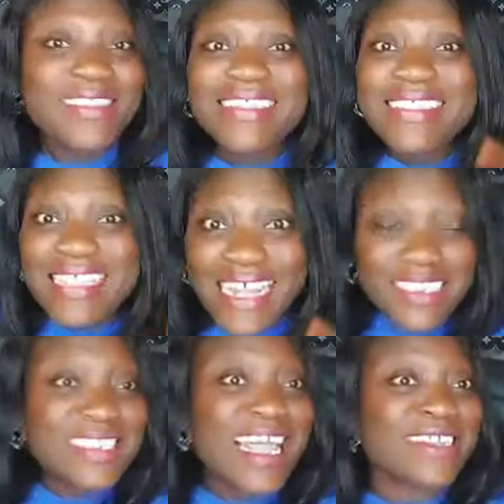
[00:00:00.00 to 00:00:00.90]
The
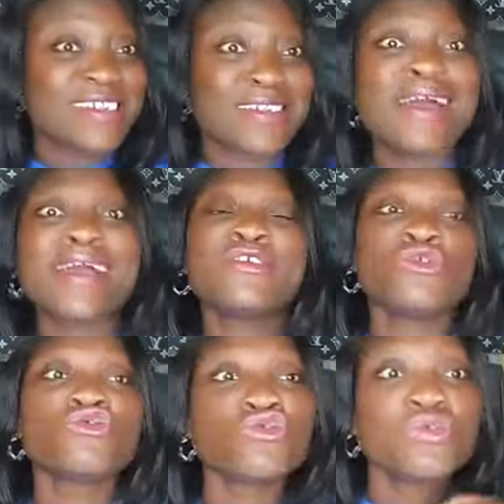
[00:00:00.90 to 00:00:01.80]
date that they
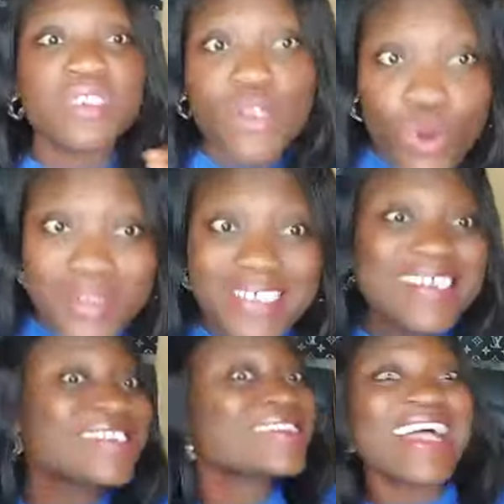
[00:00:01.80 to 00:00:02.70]
said you took the
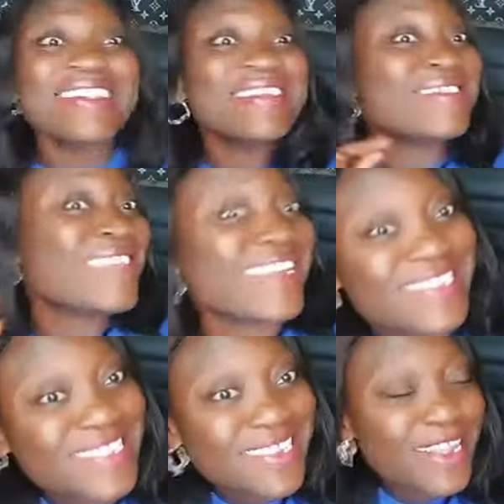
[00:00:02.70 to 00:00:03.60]
loan, is that the
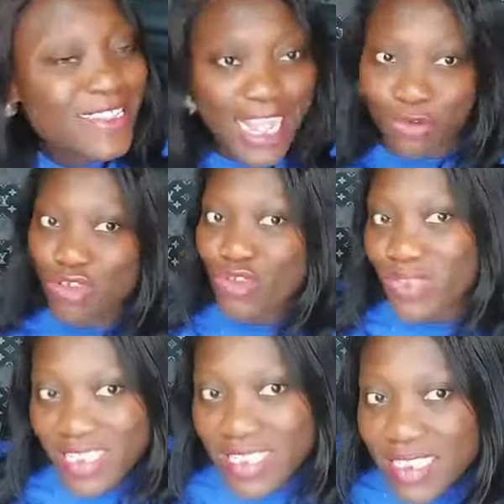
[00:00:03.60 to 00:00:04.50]
date that you
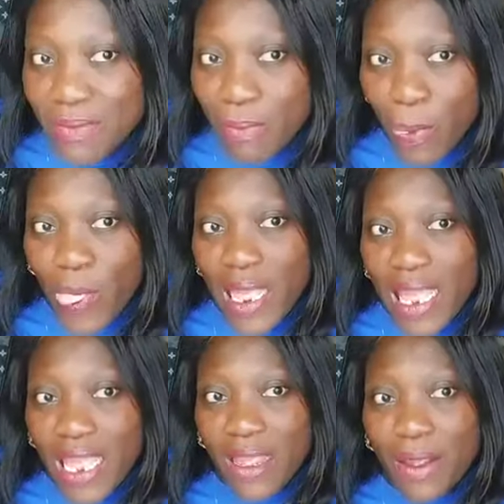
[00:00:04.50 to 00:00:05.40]
took it?
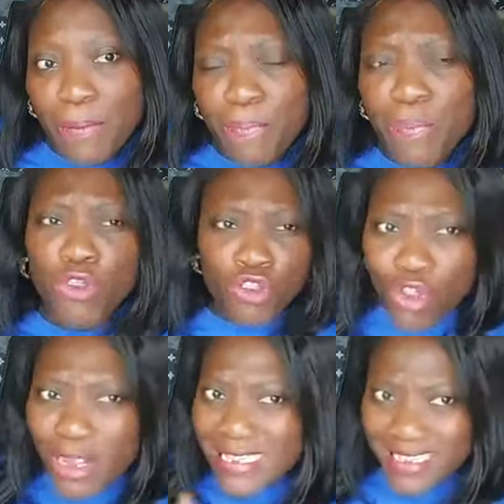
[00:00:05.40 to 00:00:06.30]

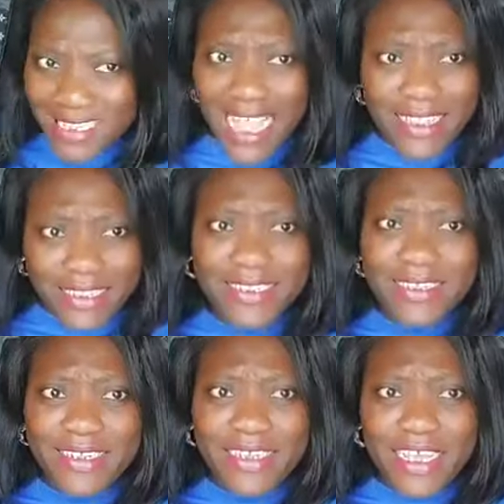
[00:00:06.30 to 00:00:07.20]
Do you understand?
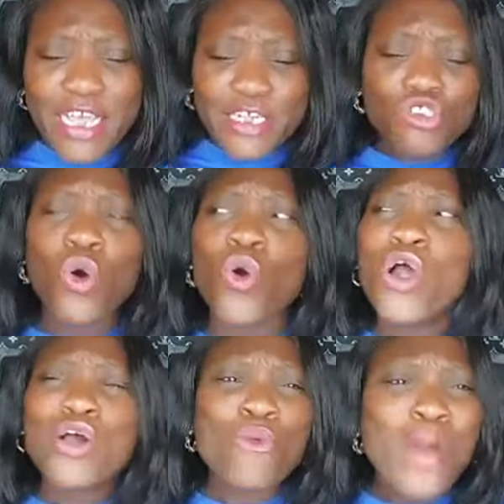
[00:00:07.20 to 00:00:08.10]

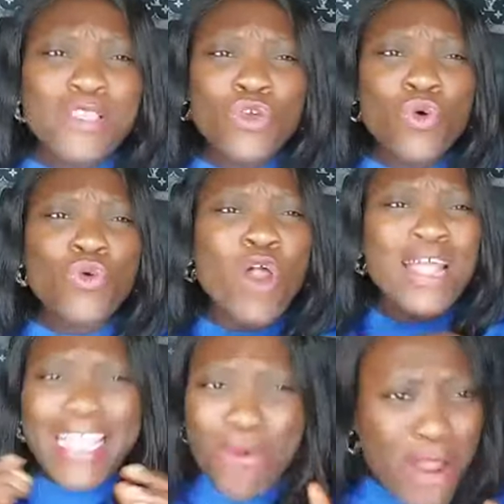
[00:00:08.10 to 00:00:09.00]
So when you
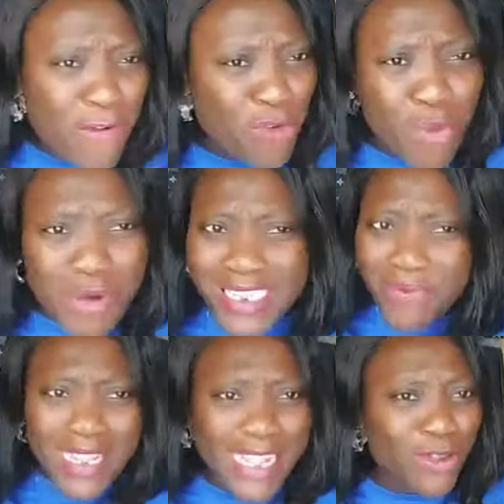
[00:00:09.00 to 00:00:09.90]
run away from
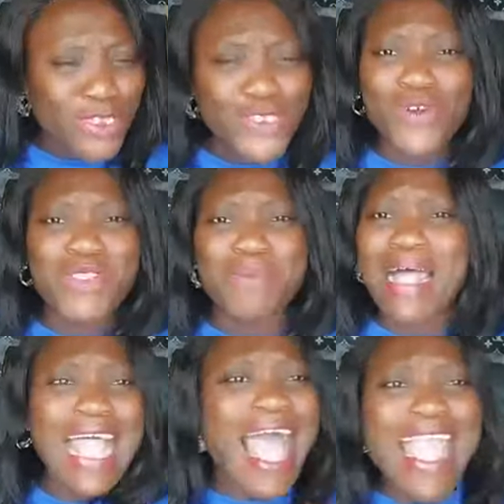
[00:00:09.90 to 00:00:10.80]
receiving a notice of
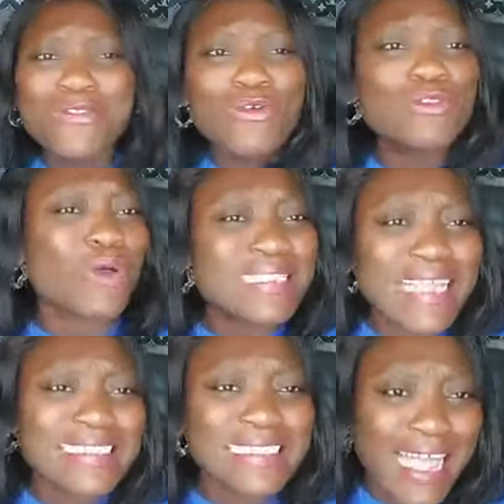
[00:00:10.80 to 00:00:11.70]
demand, I don't
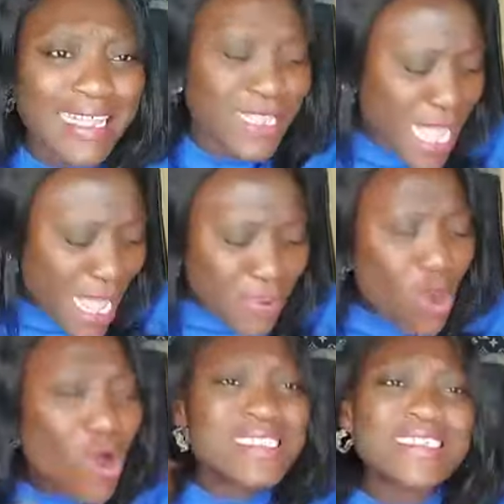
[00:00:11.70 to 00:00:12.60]
understand,
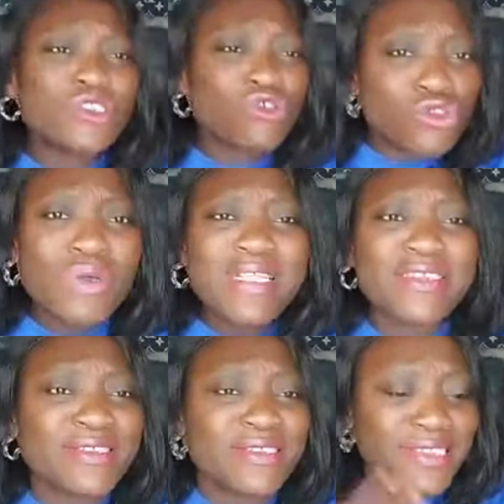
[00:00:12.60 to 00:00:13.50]
because it's you
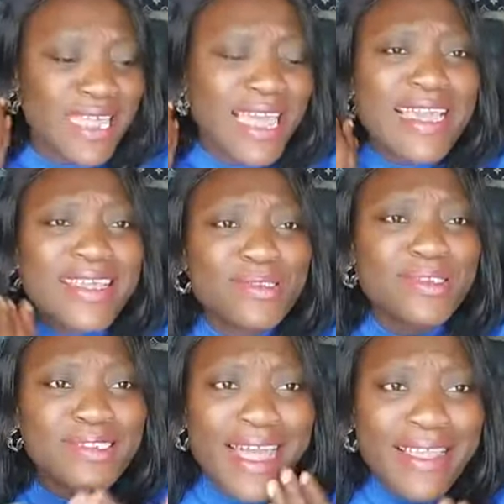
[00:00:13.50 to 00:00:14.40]
doing it,
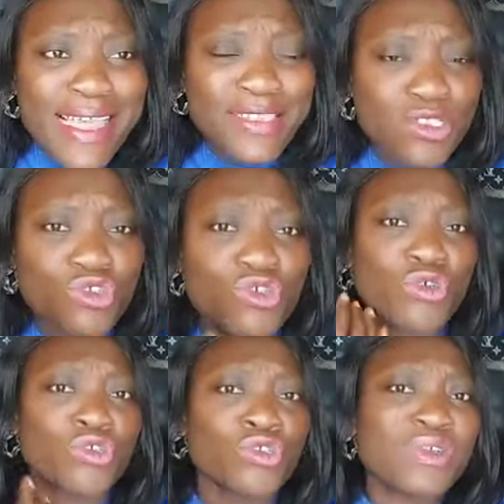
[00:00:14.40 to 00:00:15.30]
is against
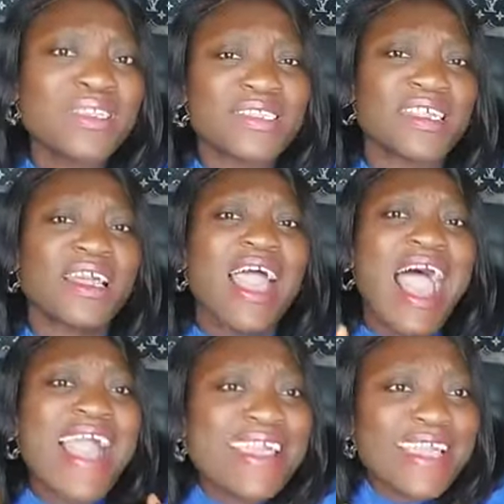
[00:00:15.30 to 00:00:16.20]
you. You're doing it
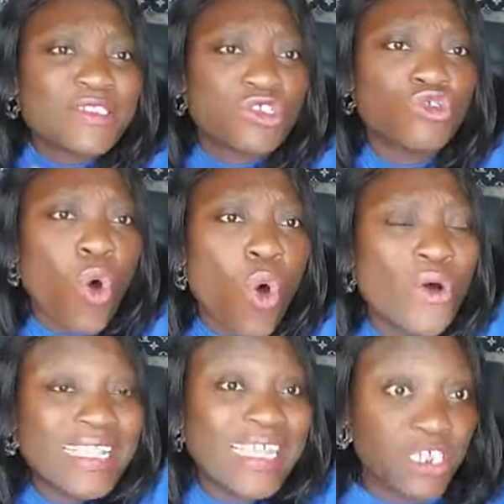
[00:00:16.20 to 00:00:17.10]
against
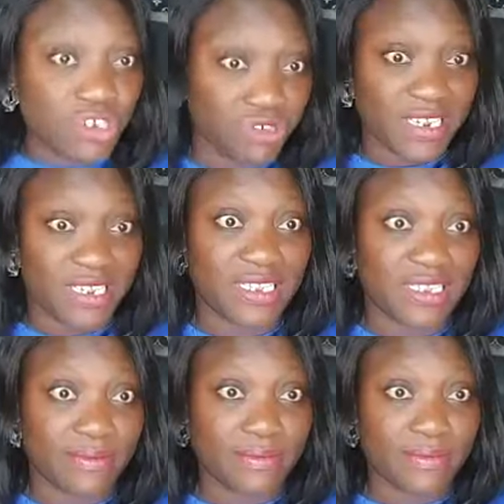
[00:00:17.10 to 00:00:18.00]
your own
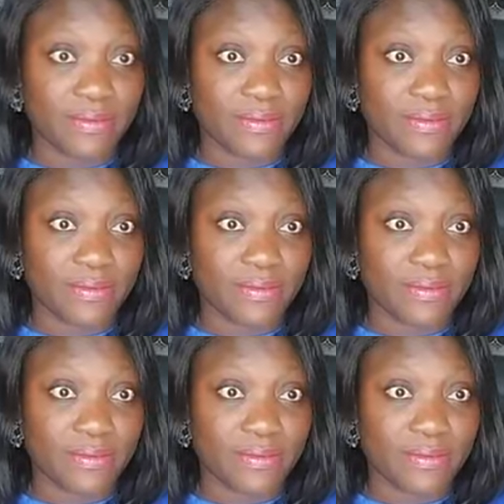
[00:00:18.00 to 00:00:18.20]
interests.